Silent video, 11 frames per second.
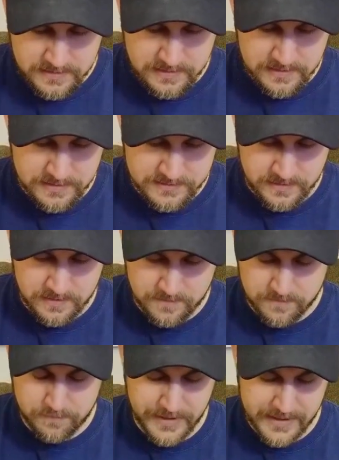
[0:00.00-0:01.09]
it's going
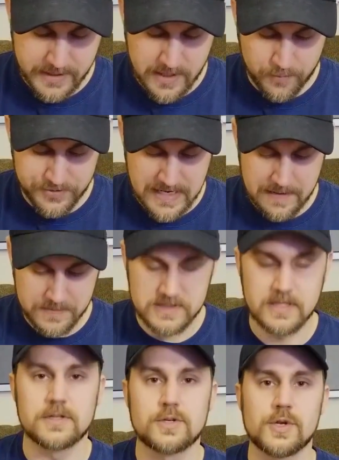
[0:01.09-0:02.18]
to blink a couple times, and
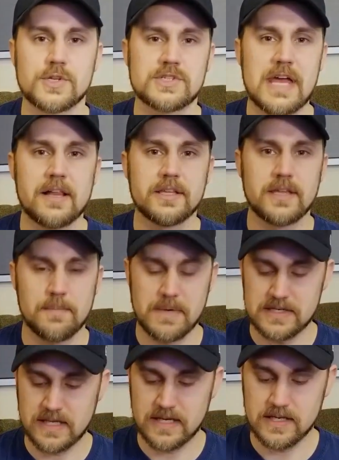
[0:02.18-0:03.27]
then it turns solid. That
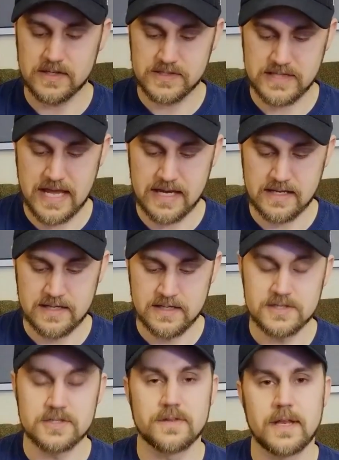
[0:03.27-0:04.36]
means that it is set.
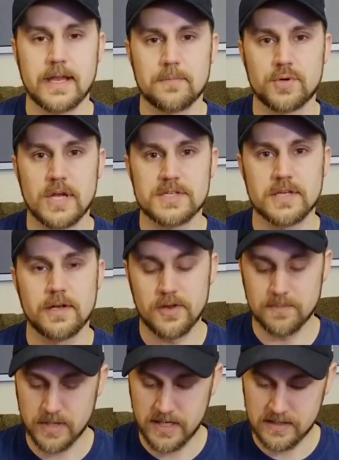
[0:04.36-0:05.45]
So then I can press
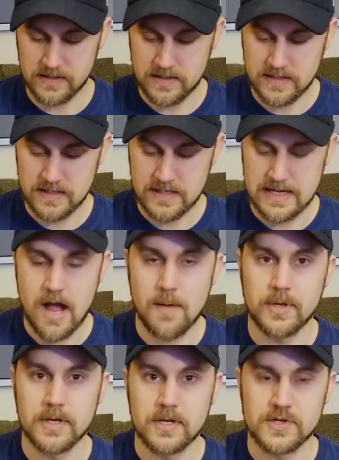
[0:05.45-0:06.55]
another button. Now I'm
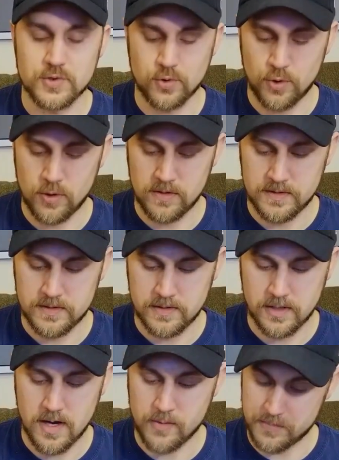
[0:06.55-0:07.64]
going
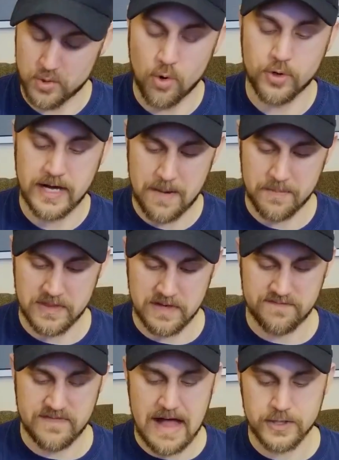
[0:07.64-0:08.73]
to program the
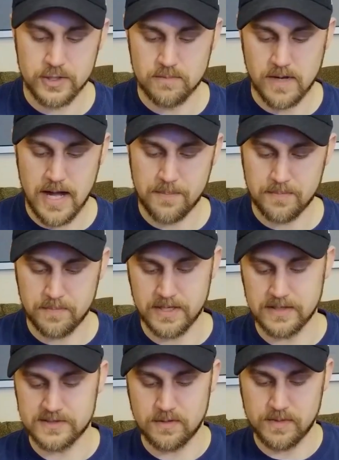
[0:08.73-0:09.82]
volume up
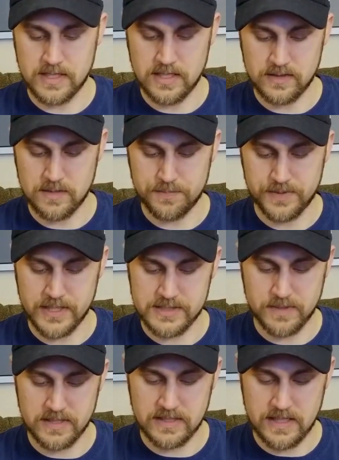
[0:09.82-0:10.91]
button. So I'm going to hit the plus
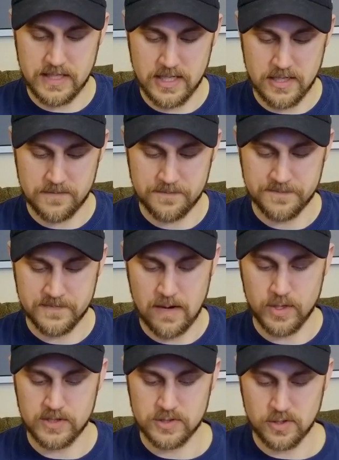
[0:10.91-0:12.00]
button on here. I
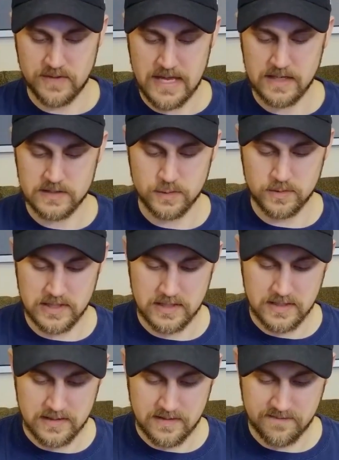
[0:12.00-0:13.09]
want to turn that into the
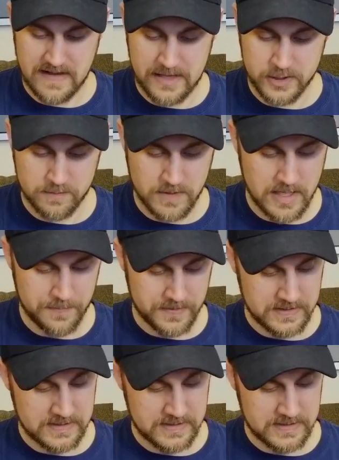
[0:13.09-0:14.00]
volume up.